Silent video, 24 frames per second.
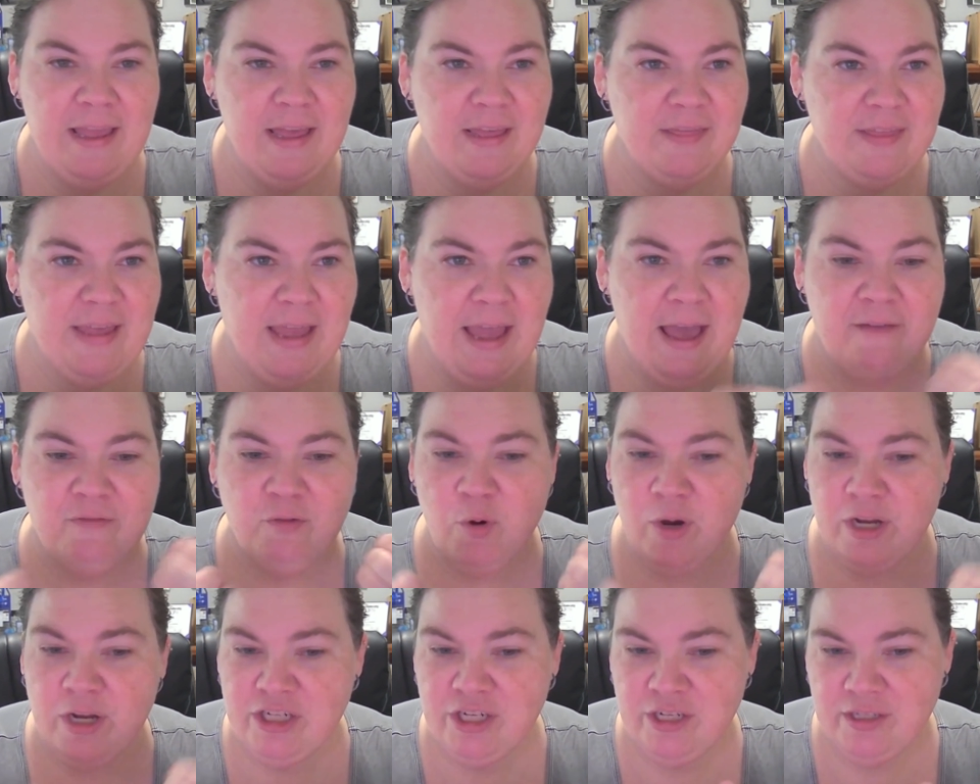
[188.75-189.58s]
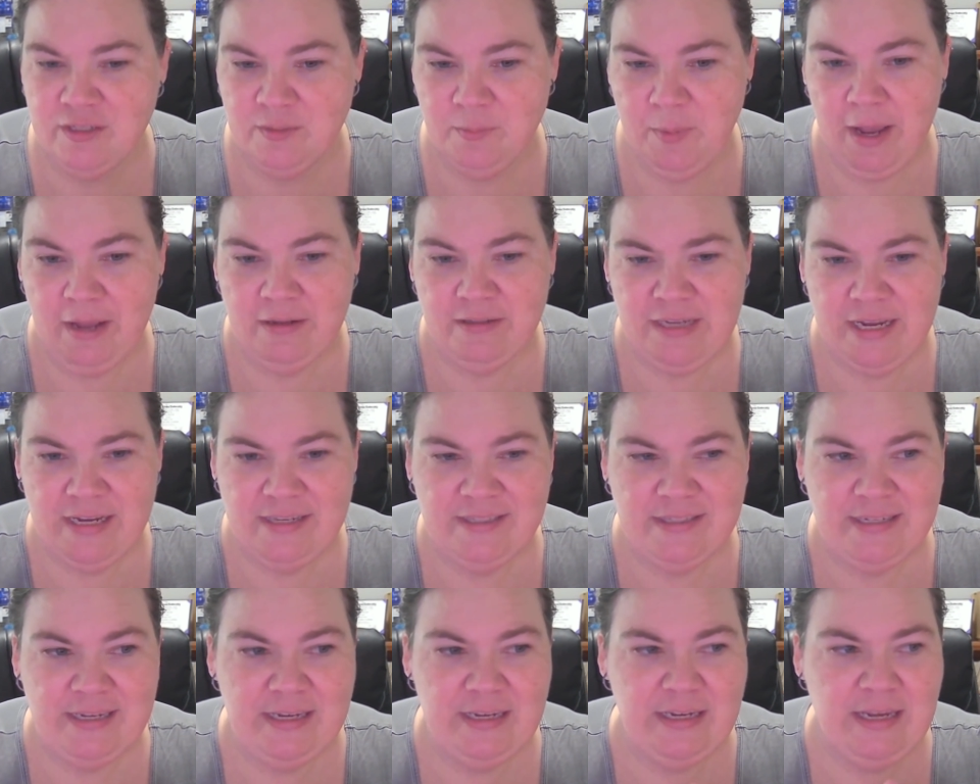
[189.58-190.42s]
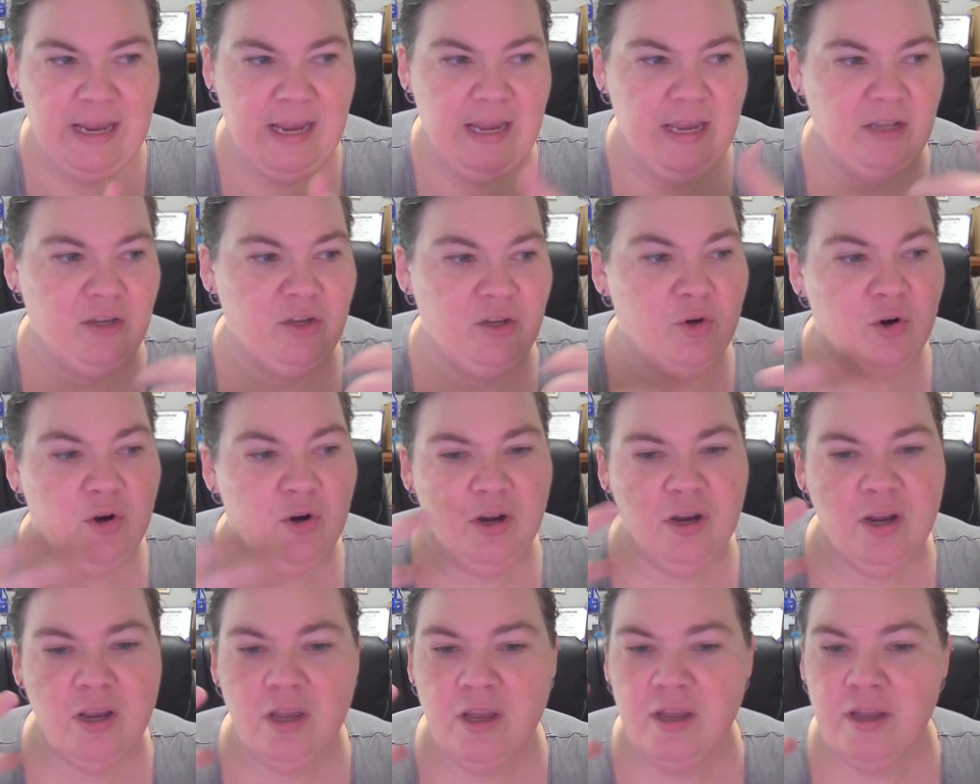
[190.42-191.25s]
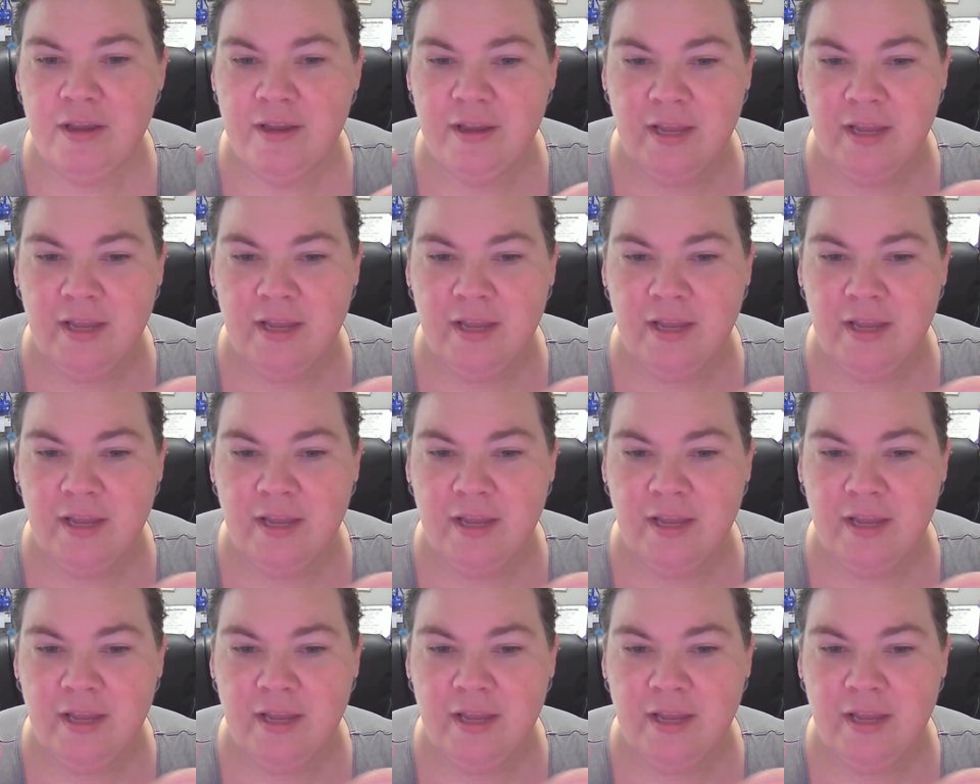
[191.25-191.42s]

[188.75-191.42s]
they have questions about testing and you're